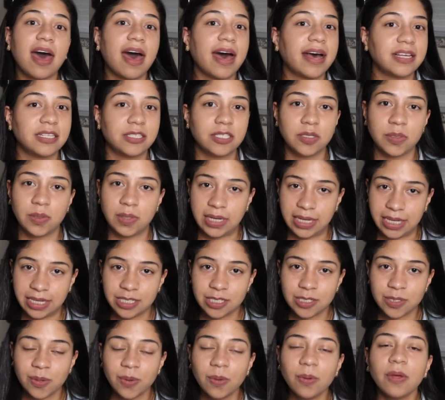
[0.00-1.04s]
as you need
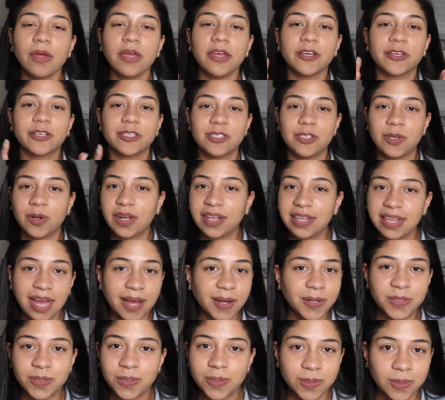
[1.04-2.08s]
to, because you're
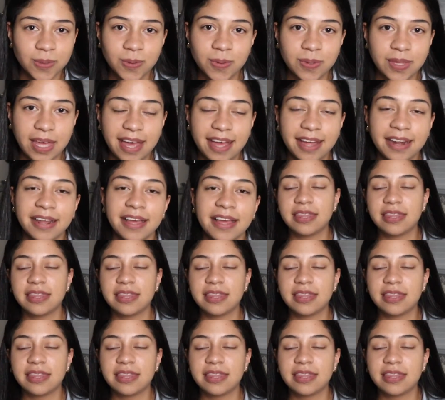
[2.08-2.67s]
allowed to do that.